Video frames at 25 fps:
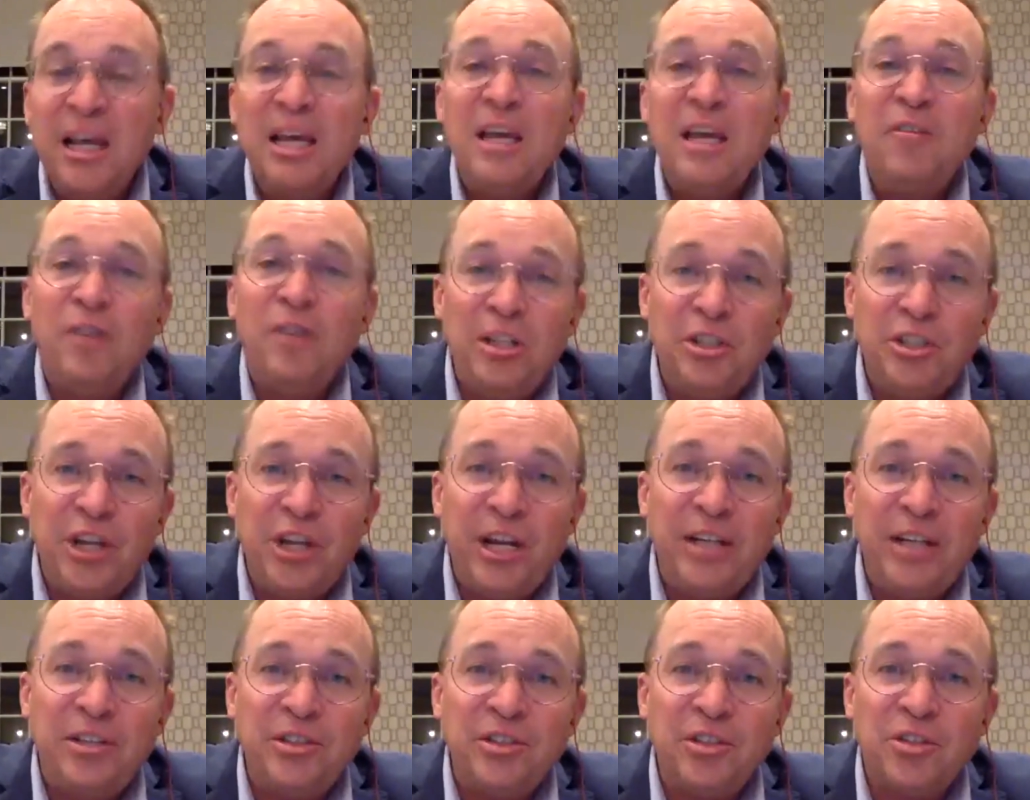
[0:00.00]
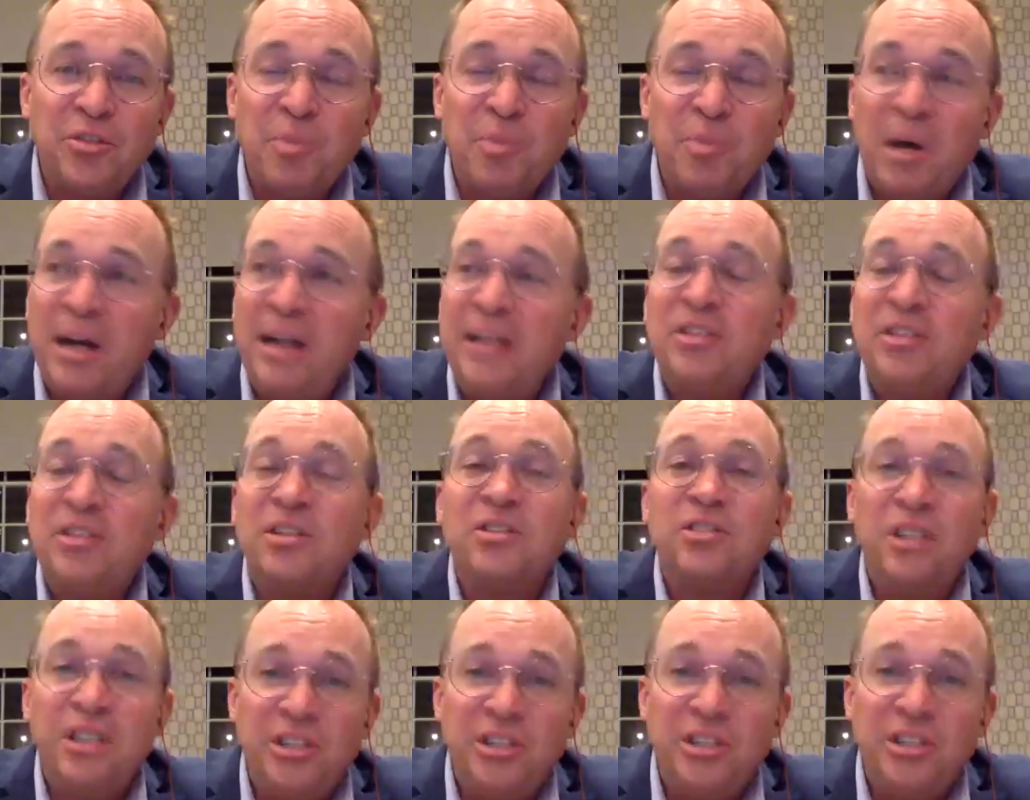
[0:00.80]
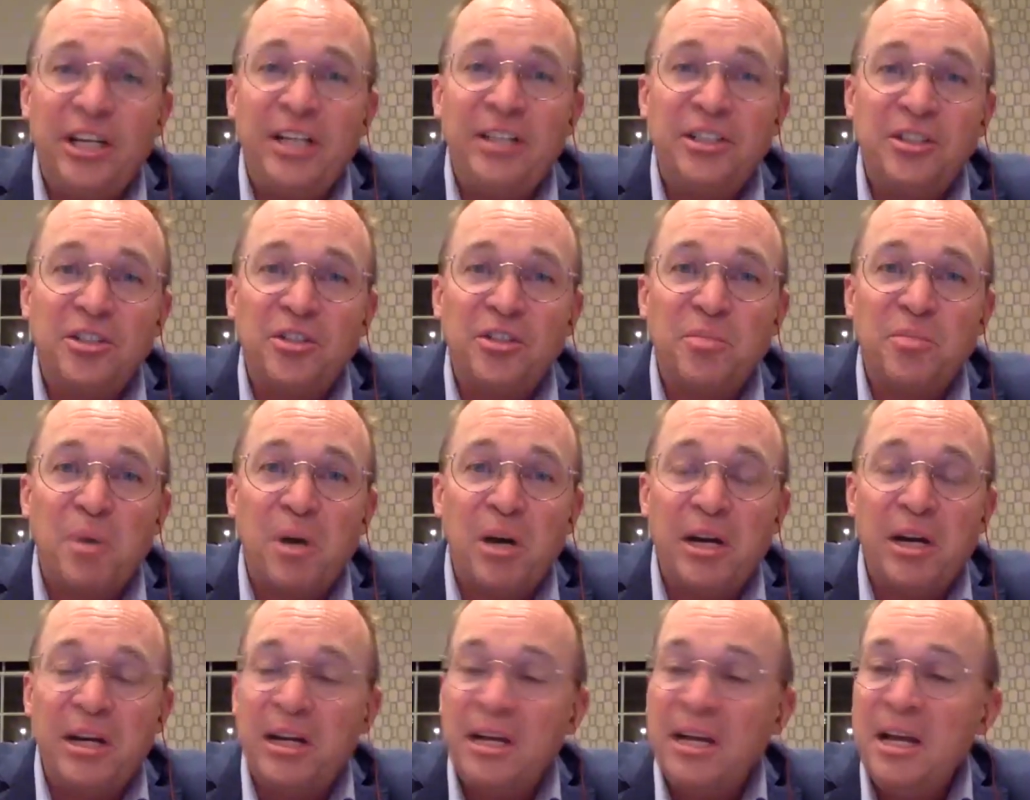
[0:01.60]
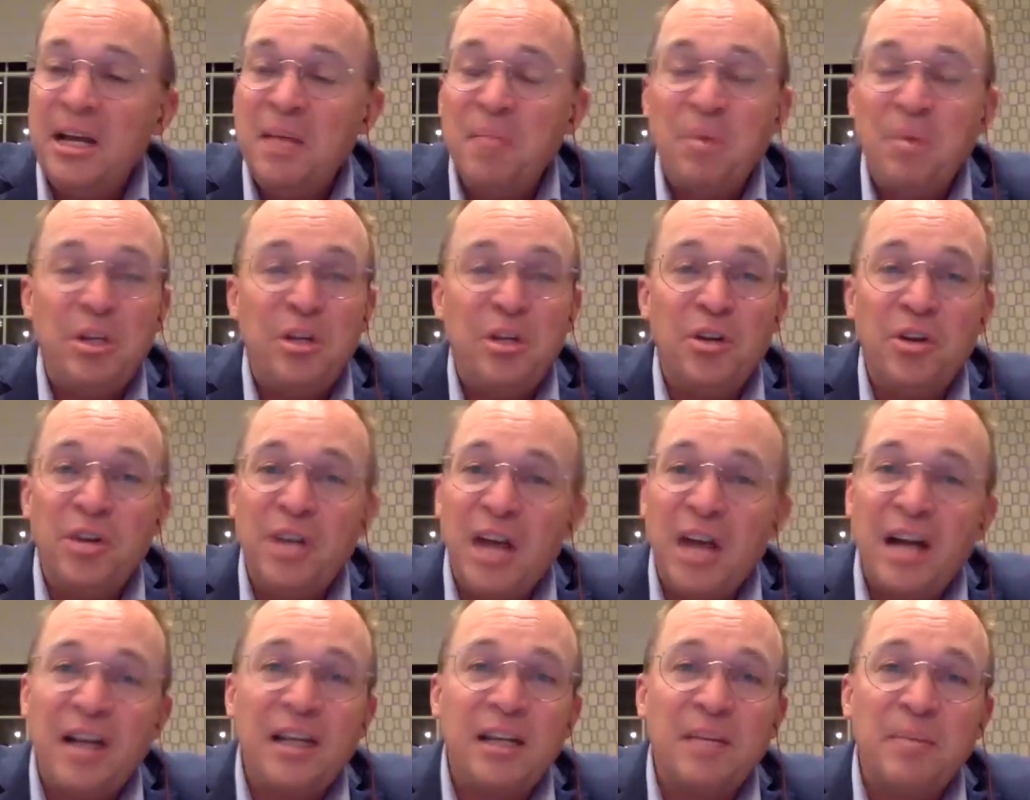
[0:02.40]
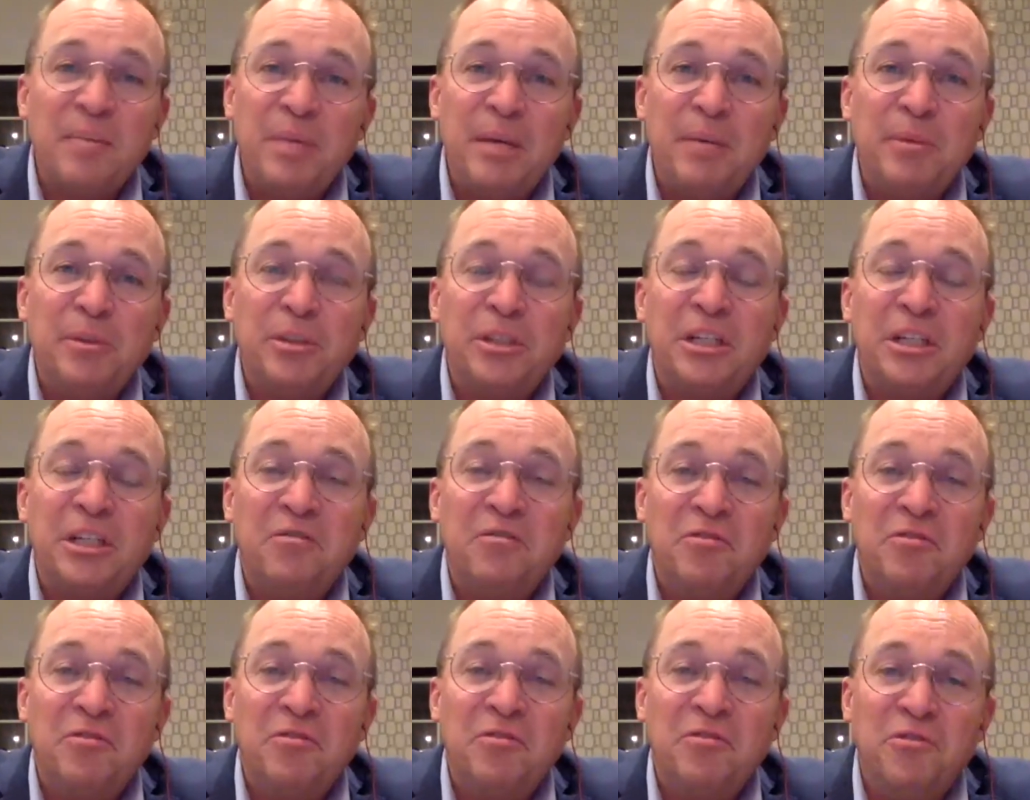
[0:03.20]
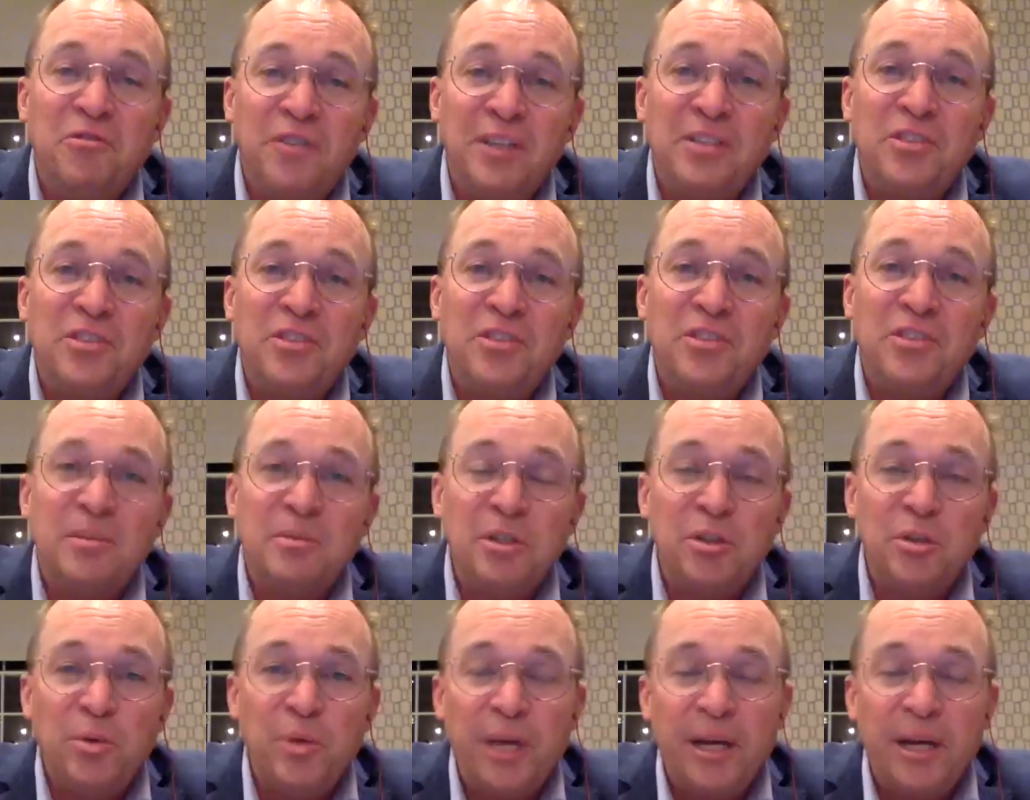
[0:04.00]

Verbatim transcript: If he changes his mind, it's because he changes his mind. But you're not going to be able to convince him to do that.